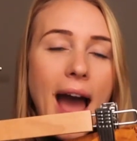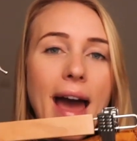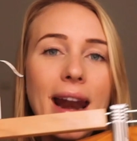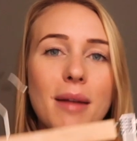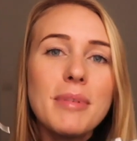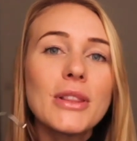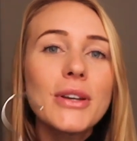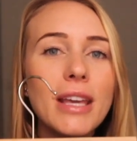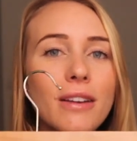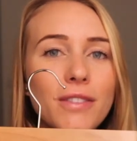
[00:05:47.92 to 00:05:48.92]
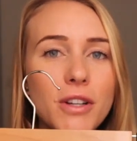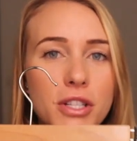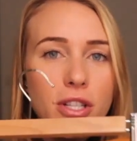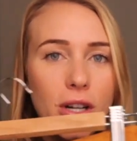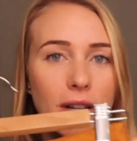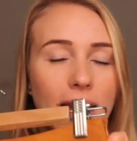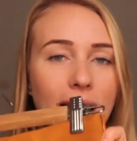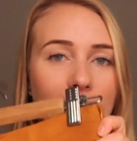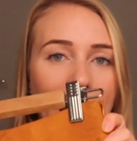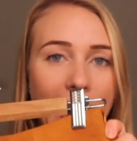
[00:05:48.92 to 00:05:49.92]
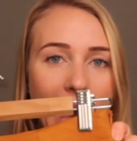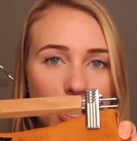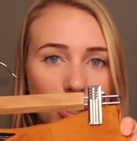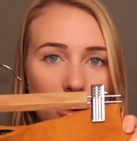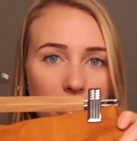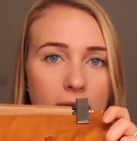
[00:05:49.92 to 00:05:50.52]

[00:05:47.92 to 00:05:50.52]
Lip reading: And I've been looking for a skirt, like a casual